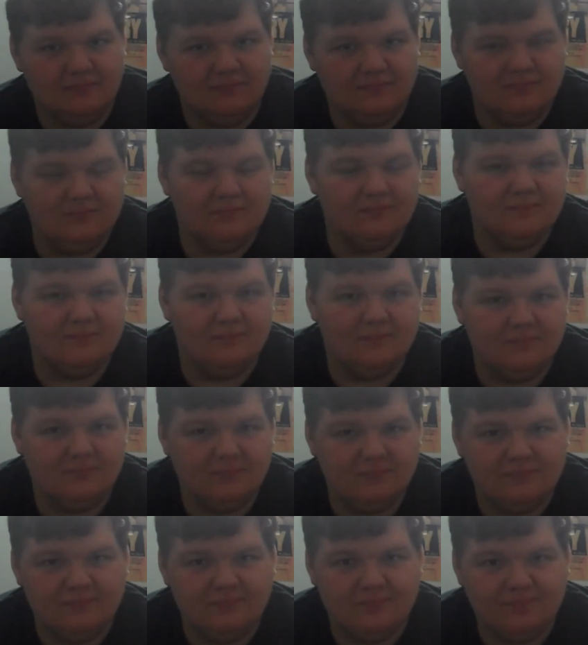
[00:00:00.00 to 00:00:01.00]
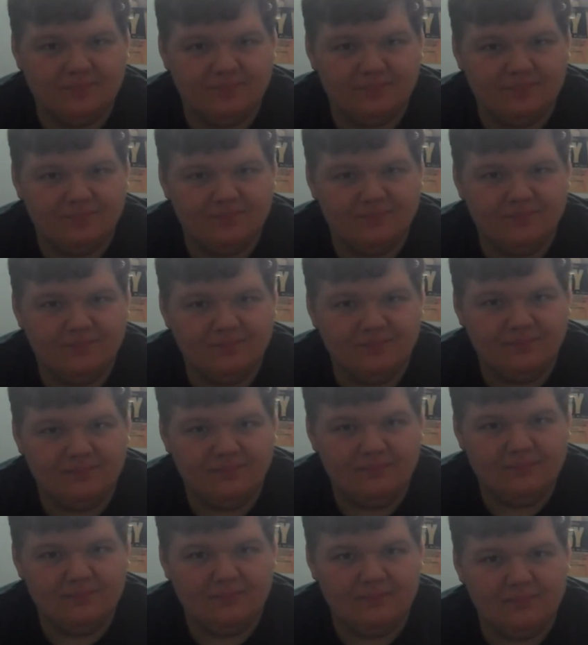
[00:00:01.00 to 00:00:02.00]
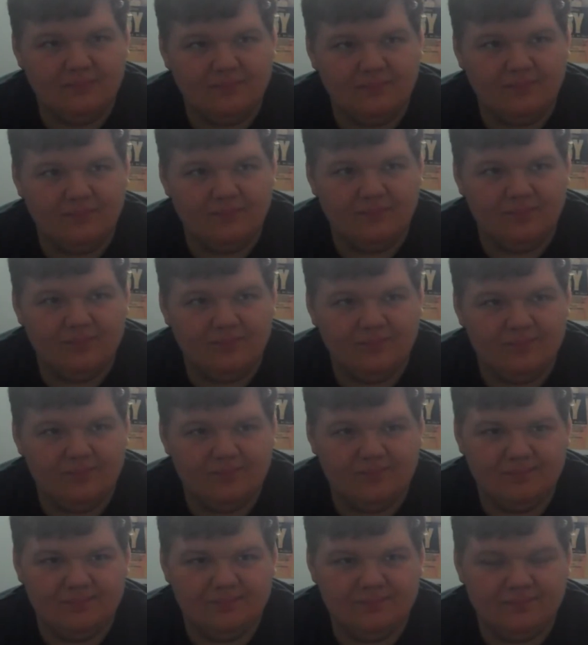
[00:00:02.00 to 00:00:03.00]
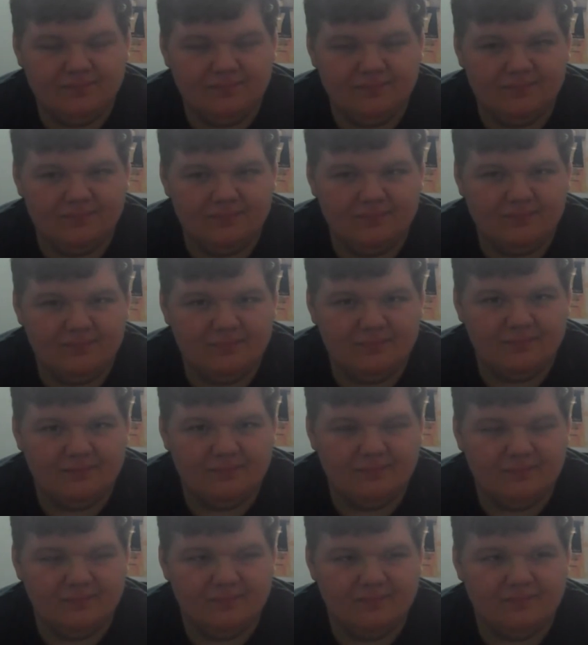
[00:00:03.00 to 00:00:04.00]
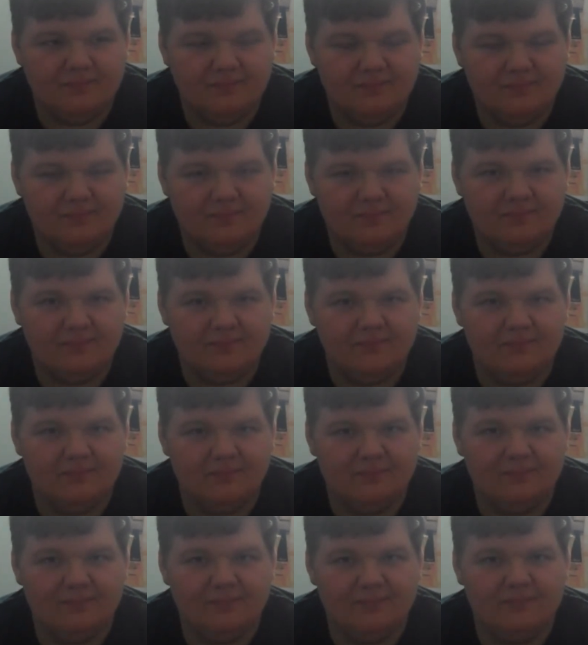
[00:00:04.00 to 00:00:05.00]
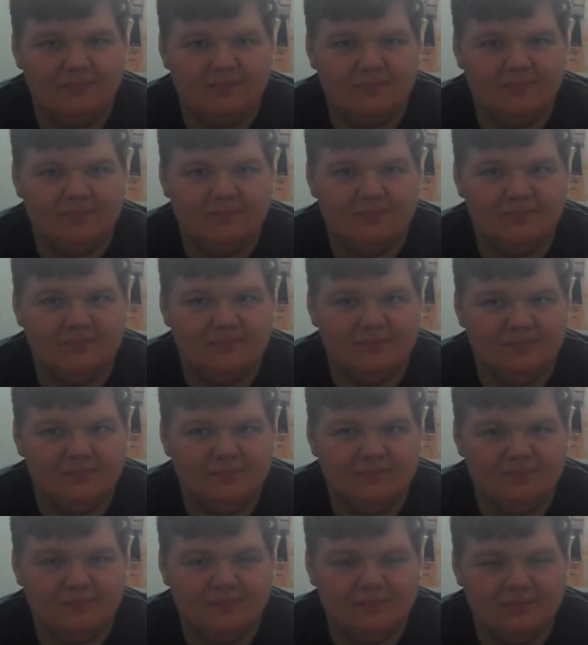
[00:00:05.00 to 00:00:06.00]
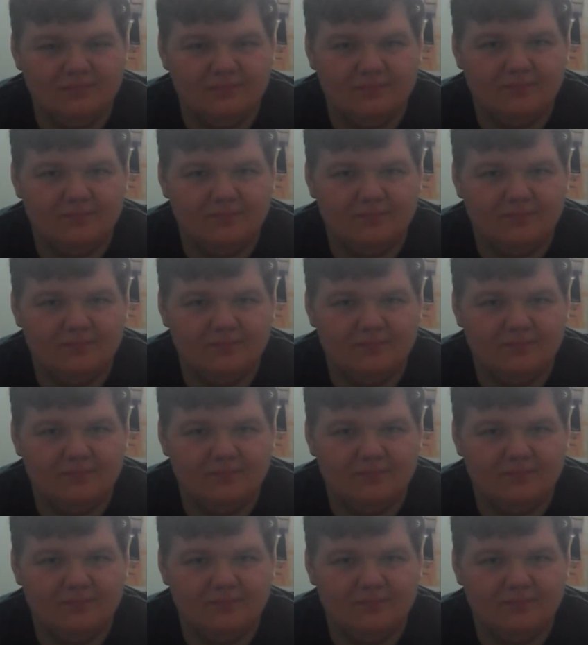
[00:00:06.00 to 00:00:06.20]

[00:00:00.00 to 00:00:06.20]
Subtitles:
[no speech]